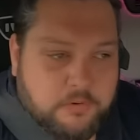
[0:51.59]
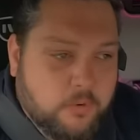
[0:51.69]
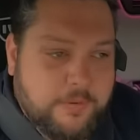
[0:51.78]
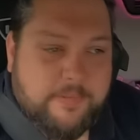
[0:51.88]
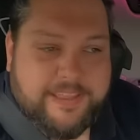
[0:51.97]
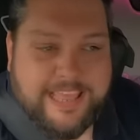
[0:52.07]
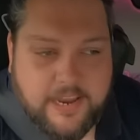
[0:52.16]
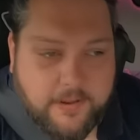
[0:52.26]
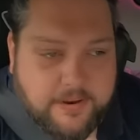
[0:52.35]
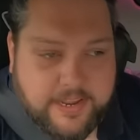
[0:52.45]
Normally we get
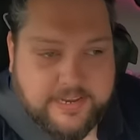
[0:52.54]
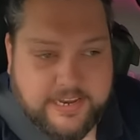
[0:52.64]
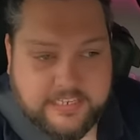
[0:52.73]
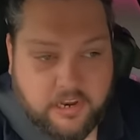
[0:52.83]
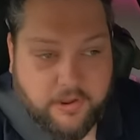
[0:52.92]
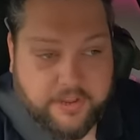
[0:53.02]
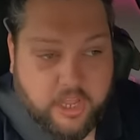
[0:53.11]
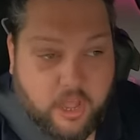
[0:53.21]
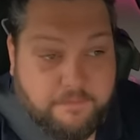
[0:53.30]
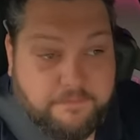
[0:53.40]
loaded and it's like
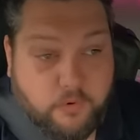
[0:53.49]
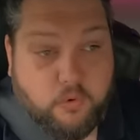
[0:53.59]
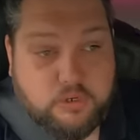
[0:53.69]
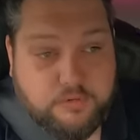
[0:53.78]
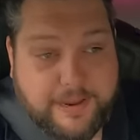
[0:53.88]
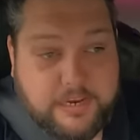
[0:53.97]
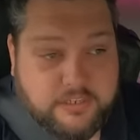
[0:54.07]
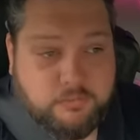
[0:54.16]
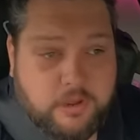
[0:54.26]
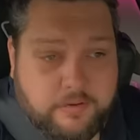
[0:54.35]
a full
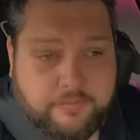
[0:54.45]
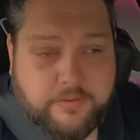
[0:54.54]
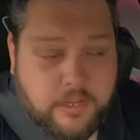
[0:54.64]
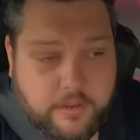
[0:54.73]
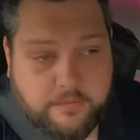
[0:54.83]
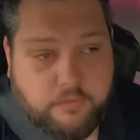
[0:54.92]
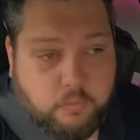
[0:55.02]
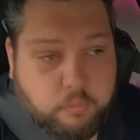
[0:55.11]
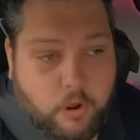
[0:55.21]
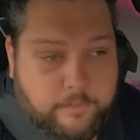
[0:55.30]
trailer's worth for
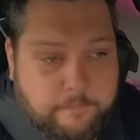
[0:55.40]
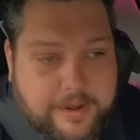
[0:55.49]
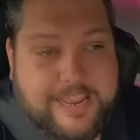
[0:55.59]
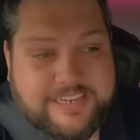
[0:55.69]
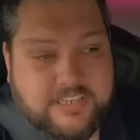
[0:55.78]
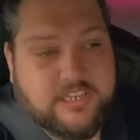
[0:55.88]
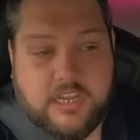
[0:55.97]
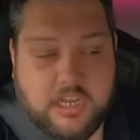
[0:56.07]
one place.